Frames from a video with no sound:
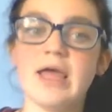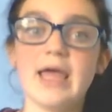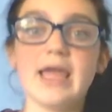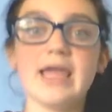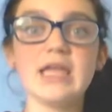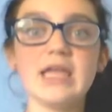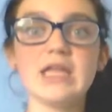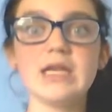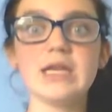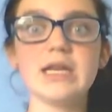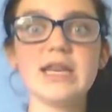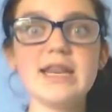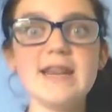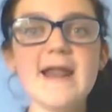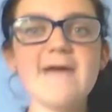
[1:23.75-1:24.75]

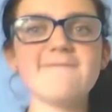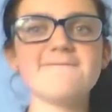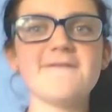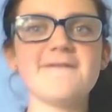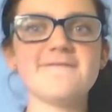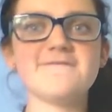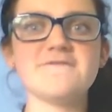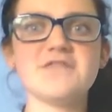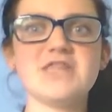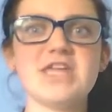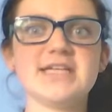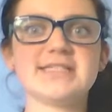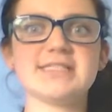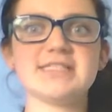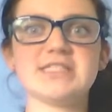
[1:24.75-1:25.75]
Enough of
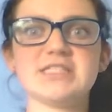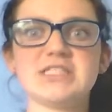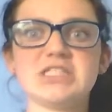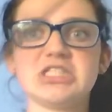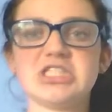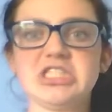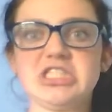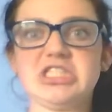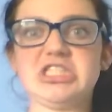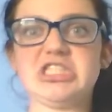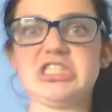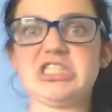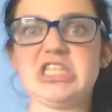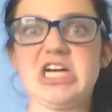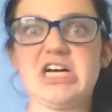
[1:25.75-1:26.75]
this
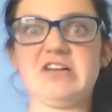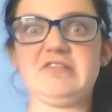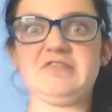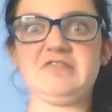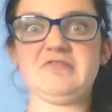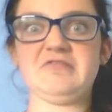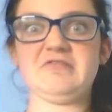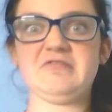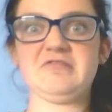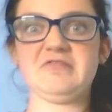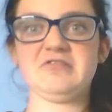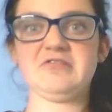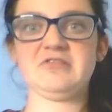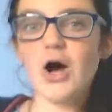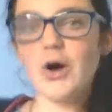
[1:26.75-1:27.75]
stuff.
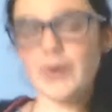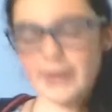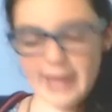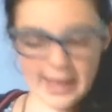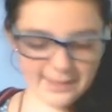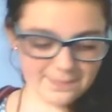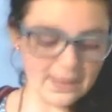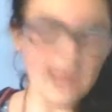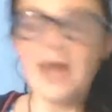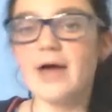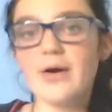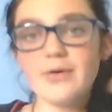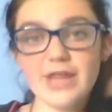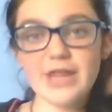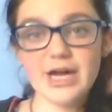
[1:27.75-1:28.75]
Okay,
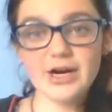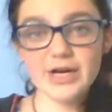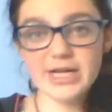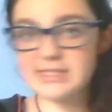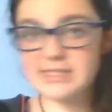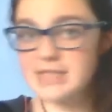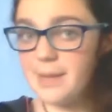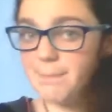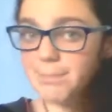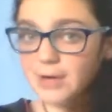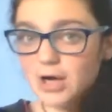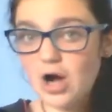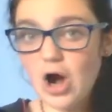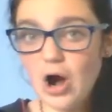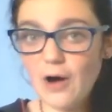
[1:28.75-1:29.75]
there is a
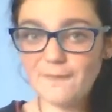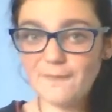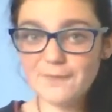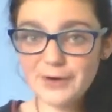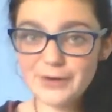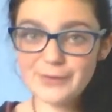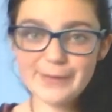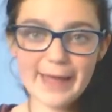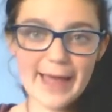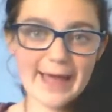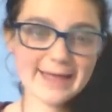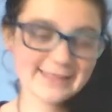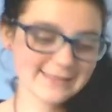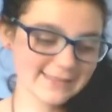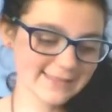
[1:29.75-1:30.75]
book haul for you
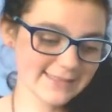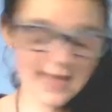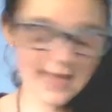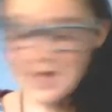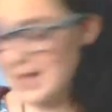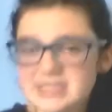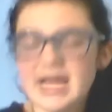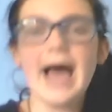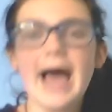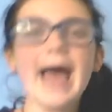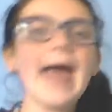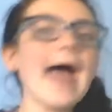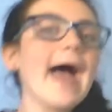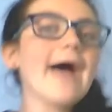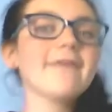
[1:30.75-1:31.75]
guys today. I
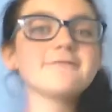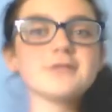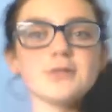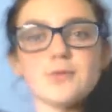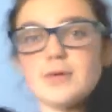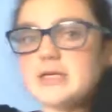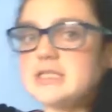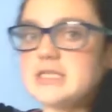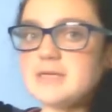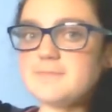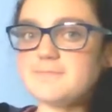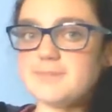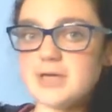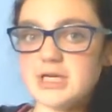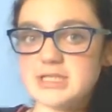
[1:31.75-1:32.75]
have 20
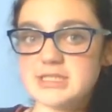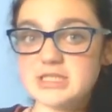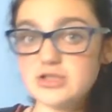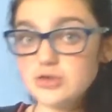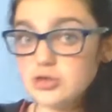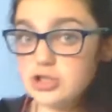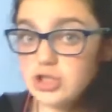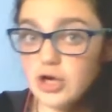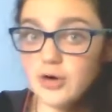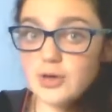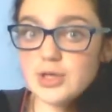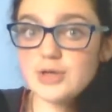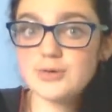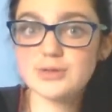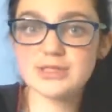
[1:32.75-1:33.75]
books to show
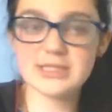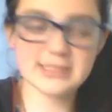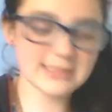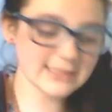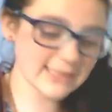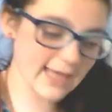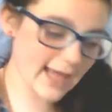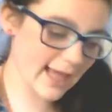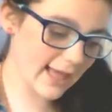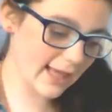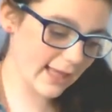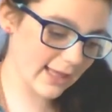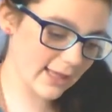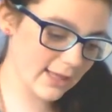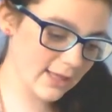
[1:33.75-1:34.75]
you
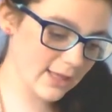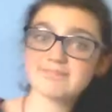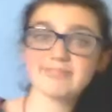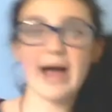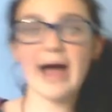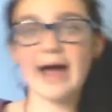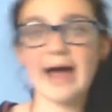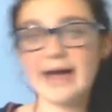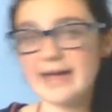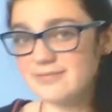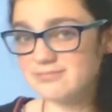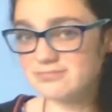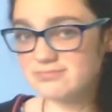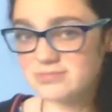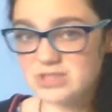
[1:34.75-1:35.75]
today
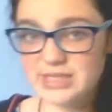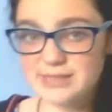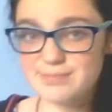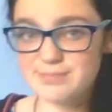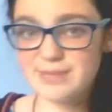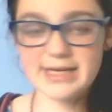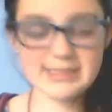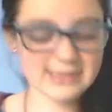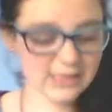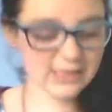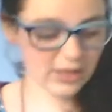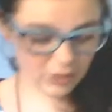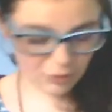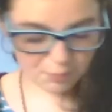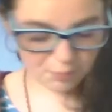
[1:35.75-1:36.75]
just because they're
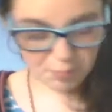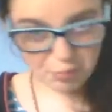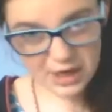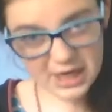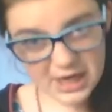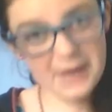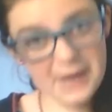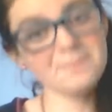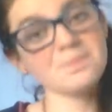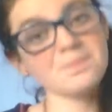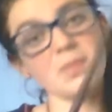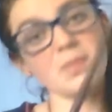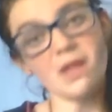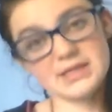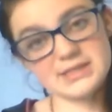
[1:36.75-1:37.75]
either pretty,
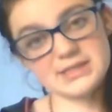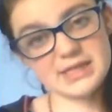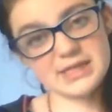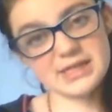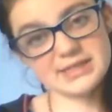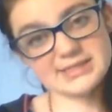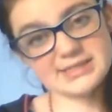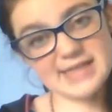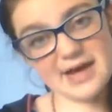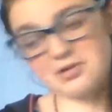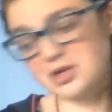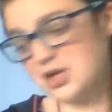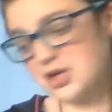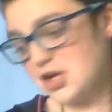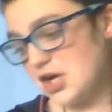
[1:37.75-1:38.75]

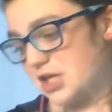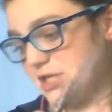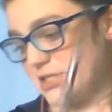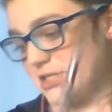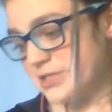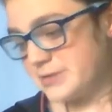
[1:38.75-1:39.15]
sound good,